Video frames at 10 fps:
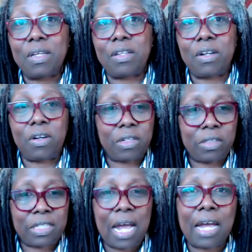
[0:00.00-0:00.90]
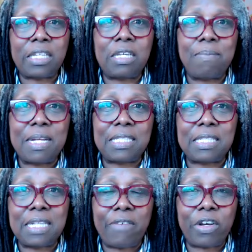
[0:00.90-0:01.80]
There are
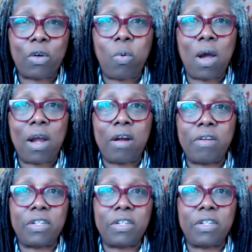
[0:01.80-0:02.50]
documents that require